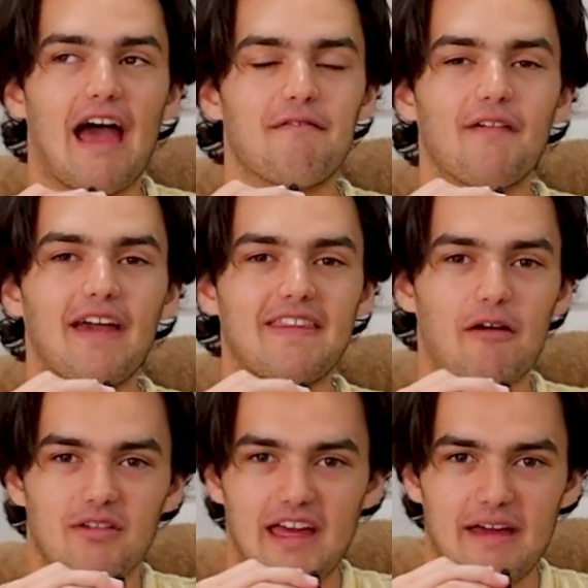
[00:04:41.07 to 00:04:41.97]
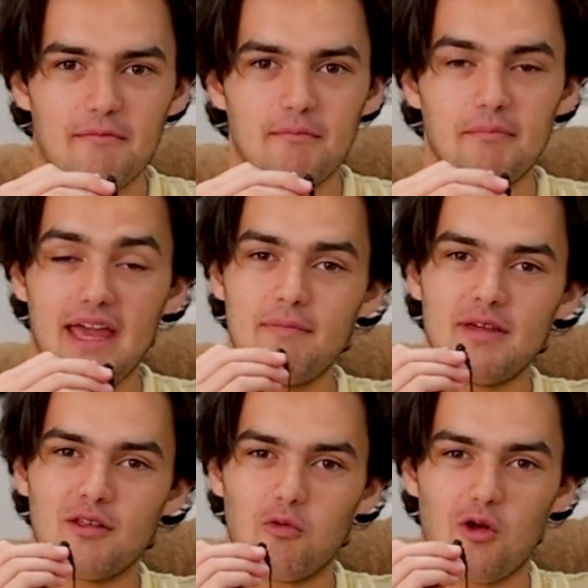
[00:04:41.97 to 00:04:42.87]
I felt like that was
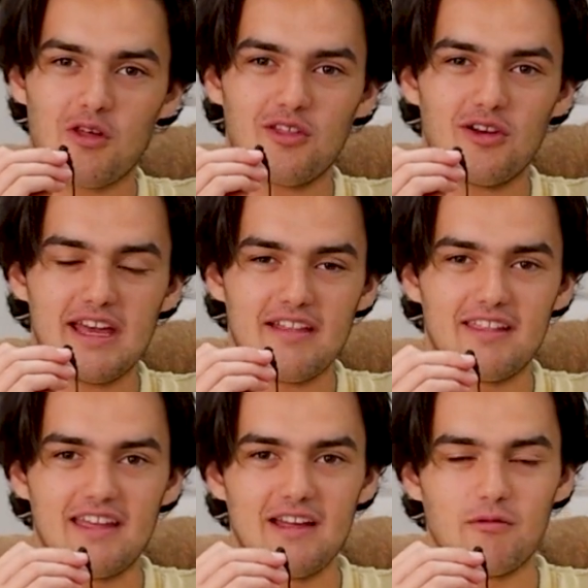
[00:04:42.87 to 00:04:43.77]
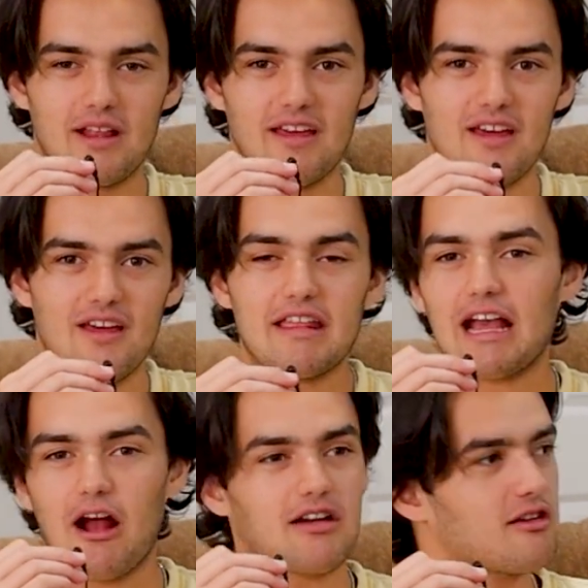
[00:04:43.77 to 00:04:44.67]
maybe the worst looking scene when his
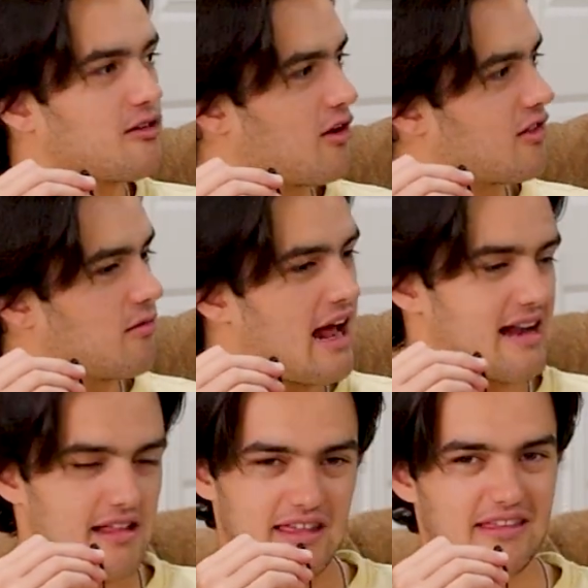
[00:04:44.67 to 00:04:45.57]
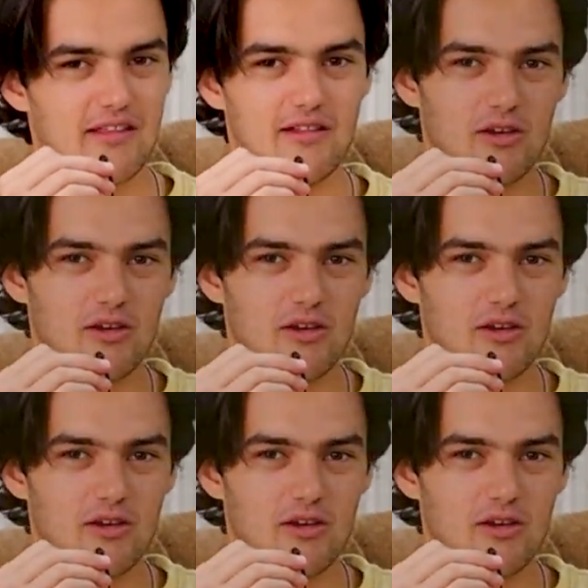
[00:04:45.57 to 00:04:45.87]
character turns around and it's like the